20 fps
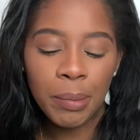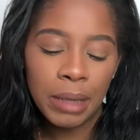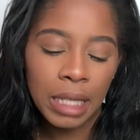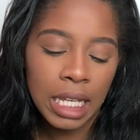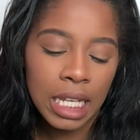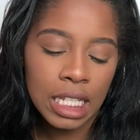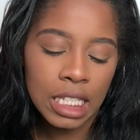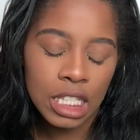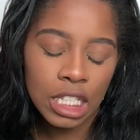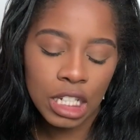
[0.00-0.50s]

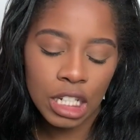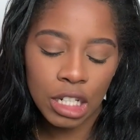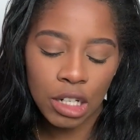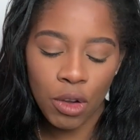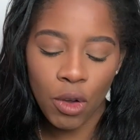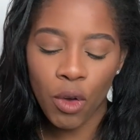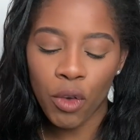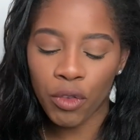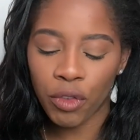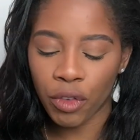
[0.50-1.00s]
blazer
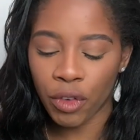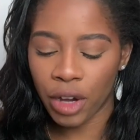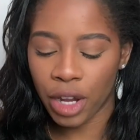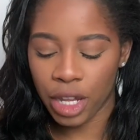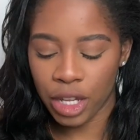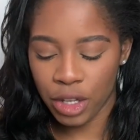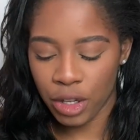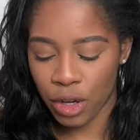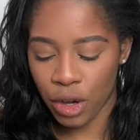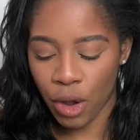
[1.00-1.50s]
over
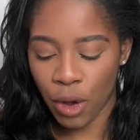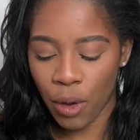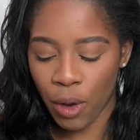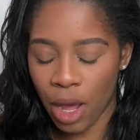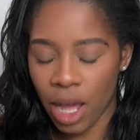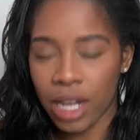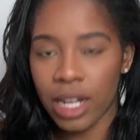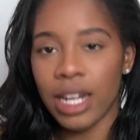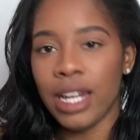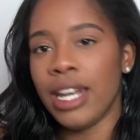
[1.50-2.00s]
it, you know,
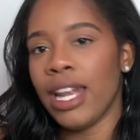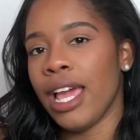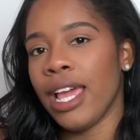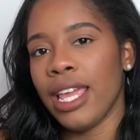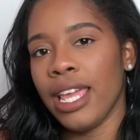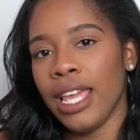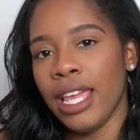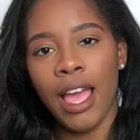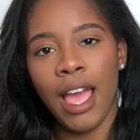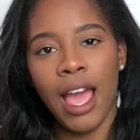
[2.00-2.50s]
on a
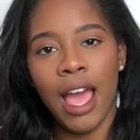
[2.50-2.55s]
night